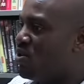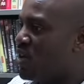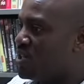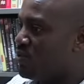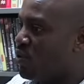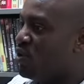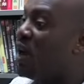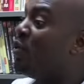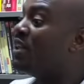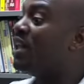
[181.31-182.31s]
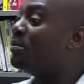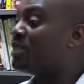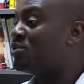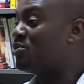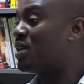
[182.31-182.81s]
no cash flow. Now, what helped
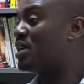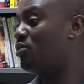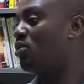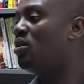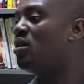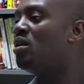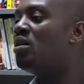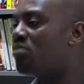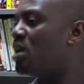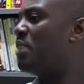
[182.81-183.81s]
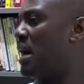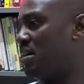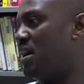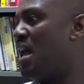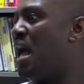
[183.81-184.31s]
us with cash flow? Grand Bank,
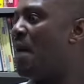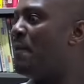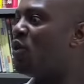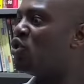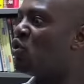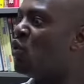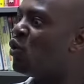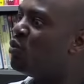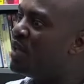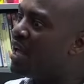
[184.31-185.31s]
because we could be